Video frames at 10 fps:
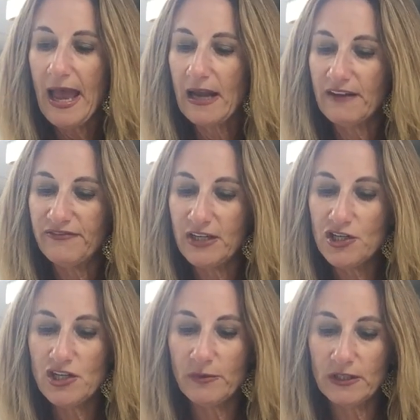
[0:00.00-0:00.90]
And I
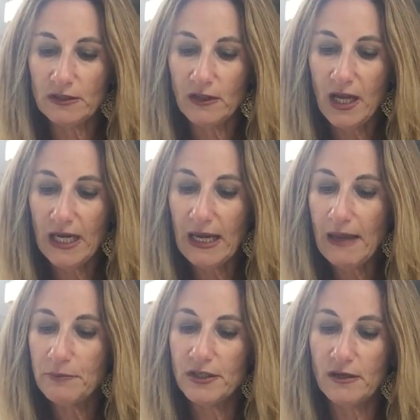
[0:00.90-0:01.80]
finished it with a little
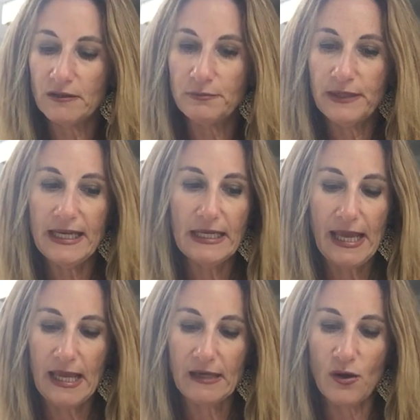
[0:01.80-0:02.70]
honey, put it on the plate,
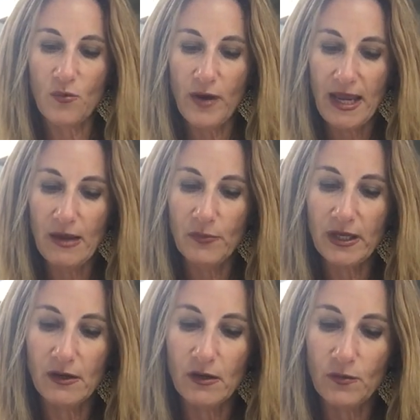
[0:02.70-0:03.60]
and away
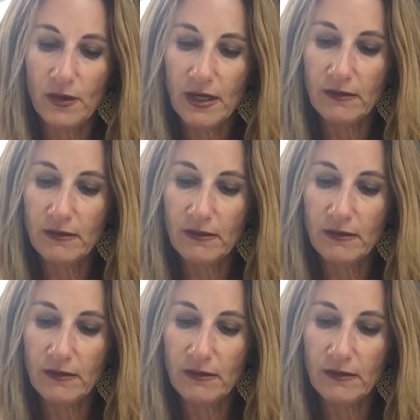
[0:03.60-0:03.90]
we go.